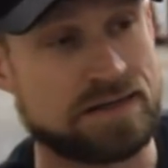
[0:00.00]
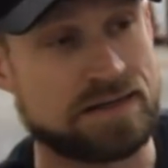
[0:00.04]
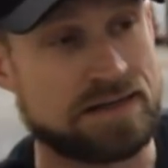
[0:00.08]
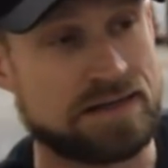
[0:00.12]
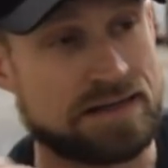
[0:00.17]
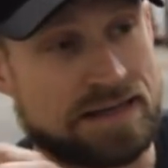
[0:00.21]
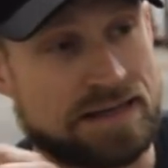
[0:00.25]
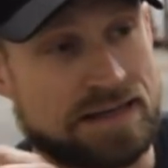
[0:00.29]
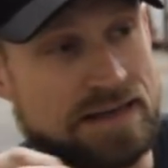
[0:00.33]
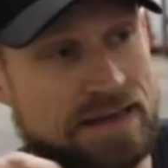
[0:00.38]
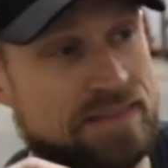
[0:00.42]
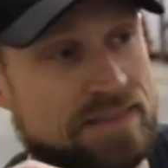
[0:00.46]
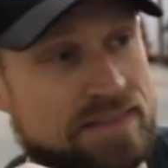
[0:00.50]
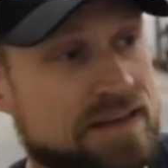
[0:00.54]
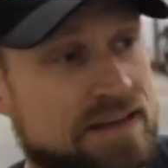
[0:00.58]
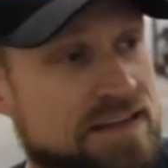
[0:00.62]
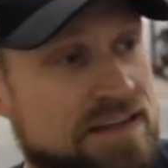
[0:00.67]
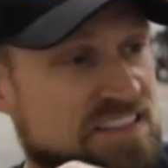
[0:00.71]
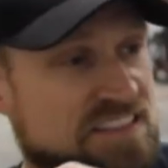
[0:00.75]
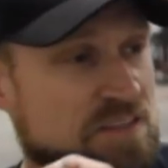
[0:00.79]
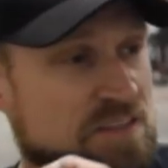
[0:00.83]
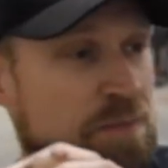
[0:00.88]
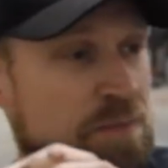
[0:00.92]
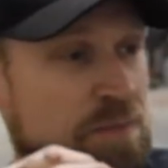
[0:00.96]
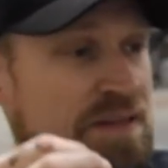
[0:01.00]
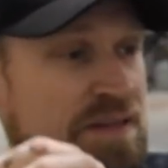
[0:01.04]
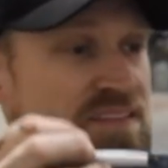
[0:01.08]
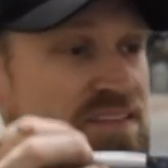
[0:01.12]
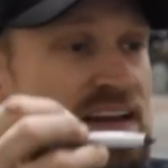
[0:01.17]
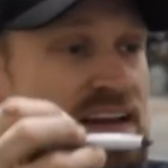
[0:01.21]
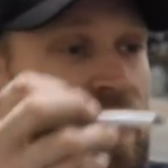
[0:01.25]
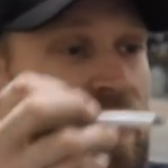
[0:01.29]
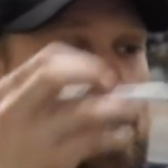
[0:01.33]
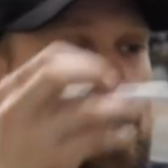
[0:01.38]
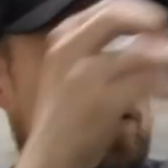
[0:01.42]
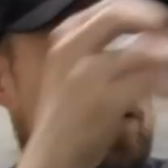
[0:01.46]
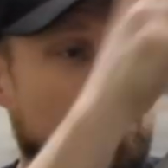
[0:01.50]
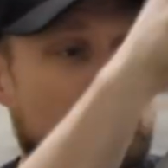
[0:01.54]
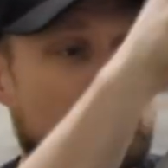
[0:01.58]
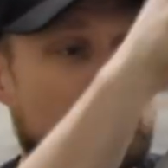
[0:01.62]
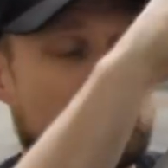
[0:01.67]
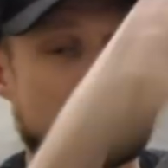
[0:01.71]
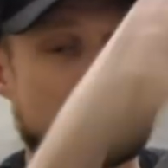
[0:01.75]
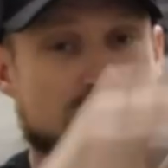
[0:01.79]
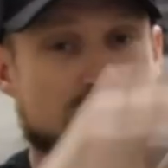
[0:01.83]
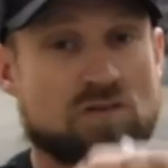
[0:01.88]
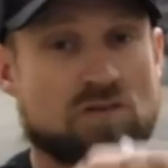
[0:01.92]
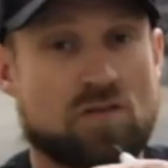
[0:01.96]
and then it spits it out
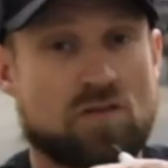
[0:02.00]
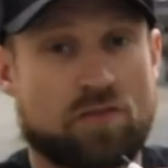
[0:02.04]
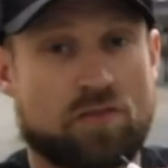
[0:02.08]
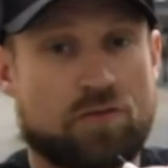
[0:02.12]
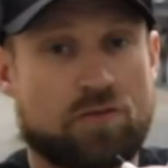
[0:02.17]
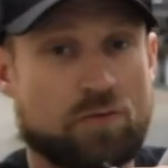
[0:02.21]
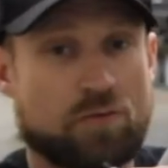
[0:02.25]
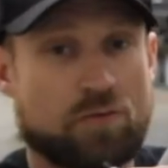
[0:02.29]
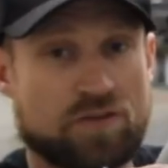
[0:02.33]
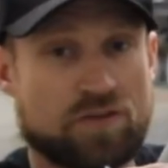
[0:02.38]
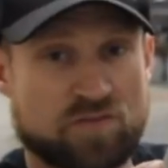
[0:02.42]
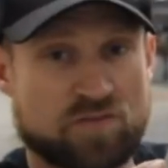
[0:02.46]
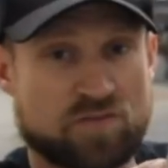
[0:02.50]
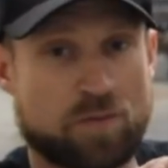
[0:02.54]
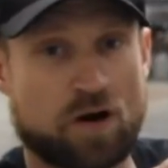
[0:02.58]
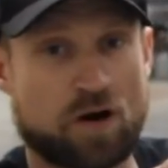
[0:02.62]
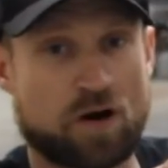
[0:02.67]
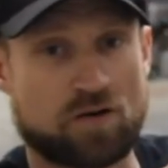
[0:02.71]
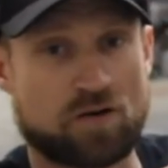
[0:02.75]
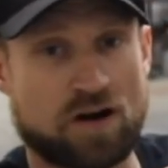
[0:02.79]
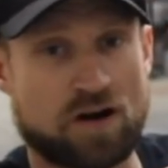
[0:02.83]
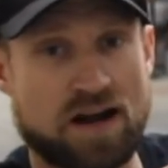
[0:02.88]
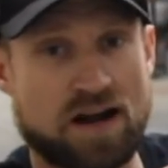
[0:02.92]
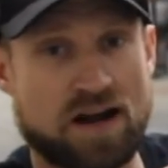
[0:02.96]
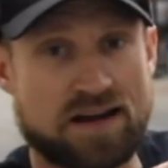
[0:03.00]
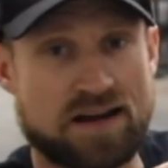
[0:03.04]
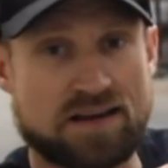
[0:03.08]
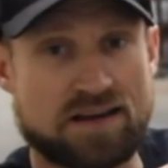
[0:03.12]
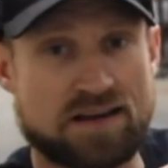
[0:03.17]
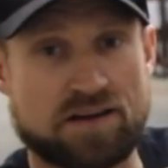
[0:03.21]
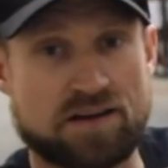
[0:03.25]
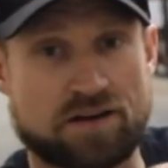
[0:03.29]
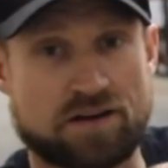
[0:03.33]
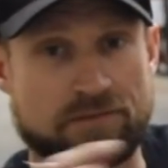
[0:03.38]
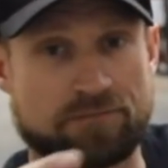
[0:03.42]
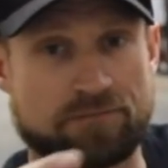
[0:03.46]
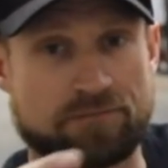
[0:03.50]
through this part right here.